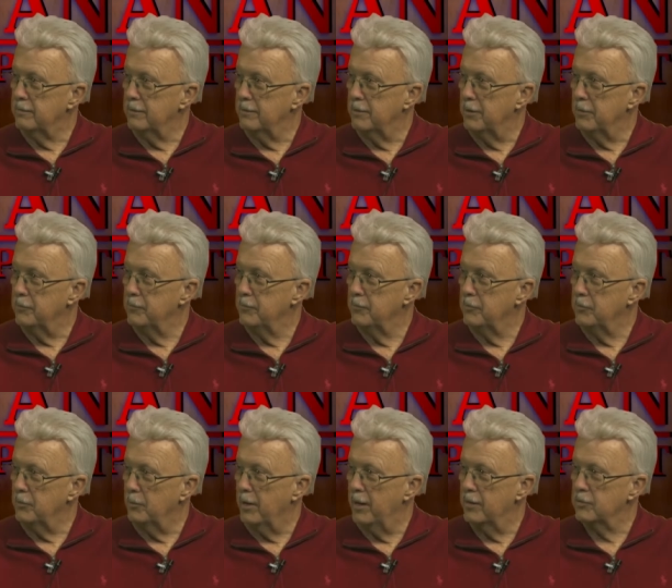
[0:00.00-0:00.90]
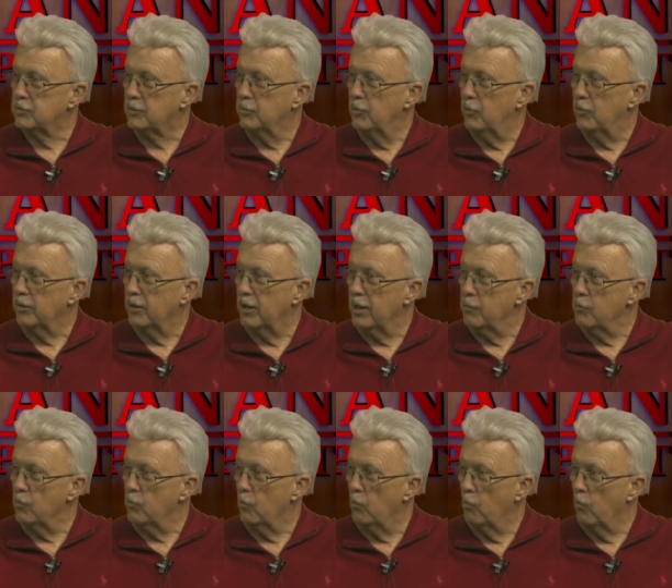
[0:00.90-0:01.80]
to, uh, to basketball
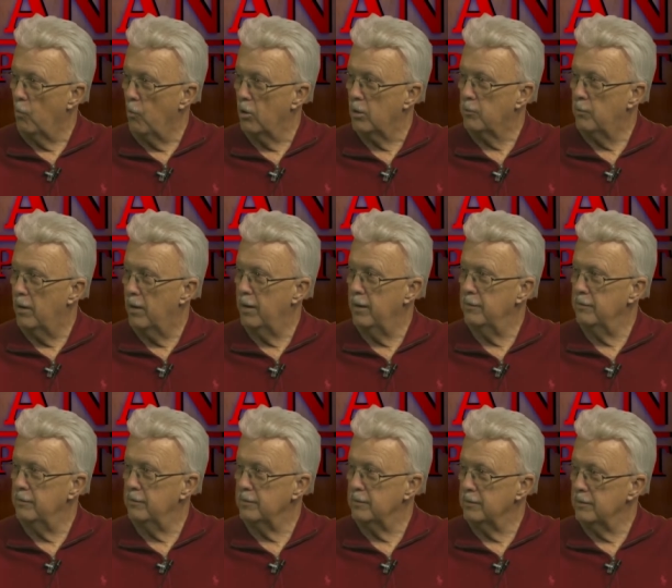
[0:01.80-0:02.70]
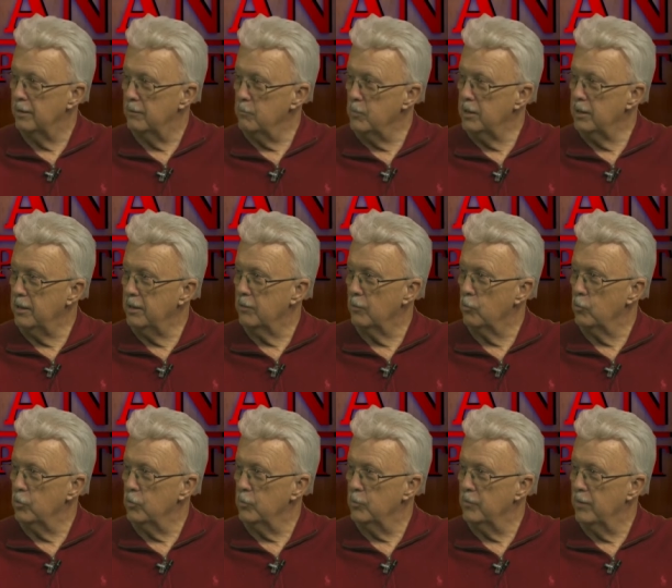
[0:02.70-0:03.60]
game and walked by the uh, media
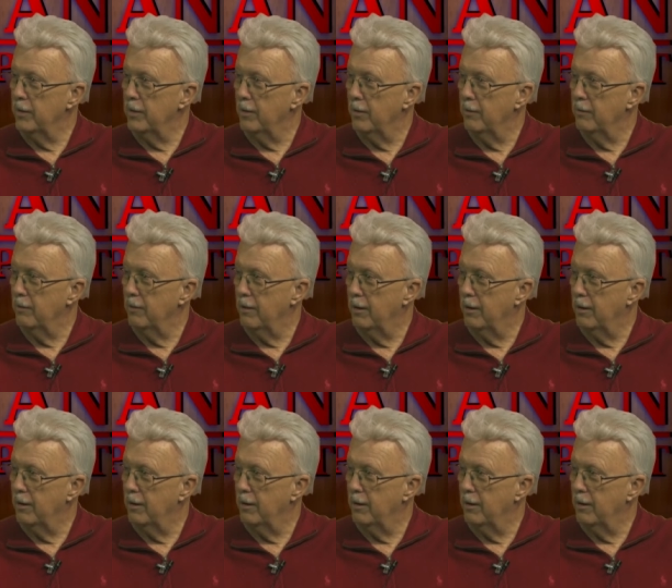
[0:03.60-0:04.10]
room there.